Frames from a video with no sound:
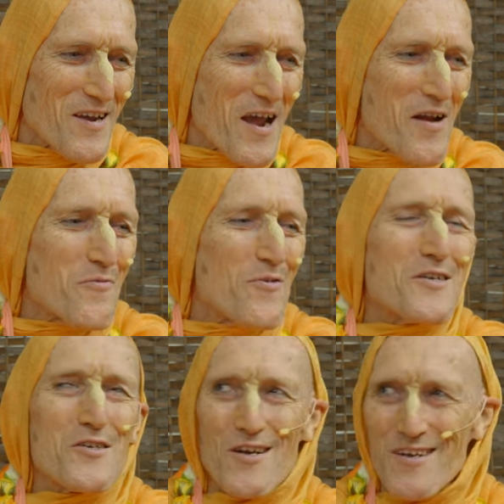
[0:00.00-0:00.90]

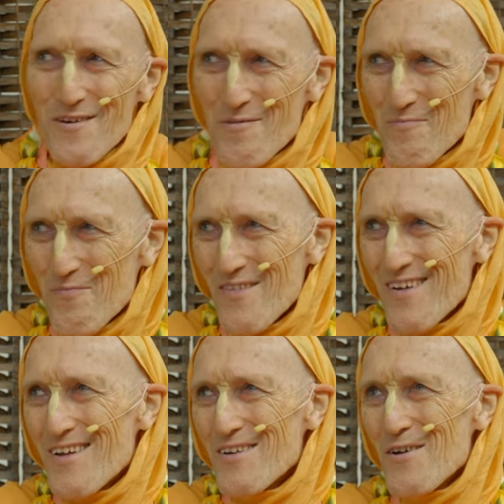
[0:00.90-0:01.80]
enriching
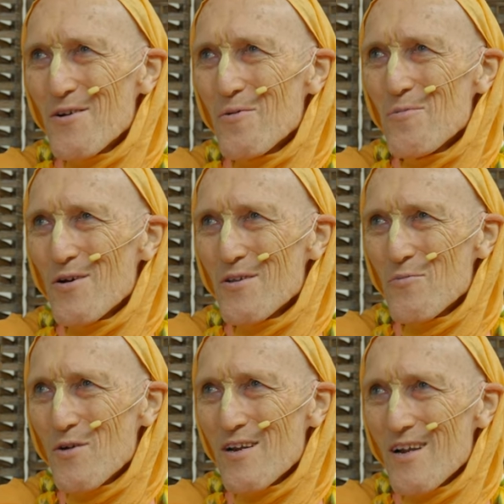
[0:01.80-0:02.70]
to know more
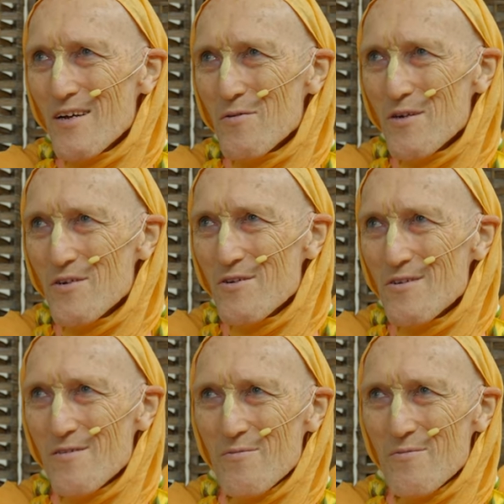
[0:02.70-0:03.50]
than one language.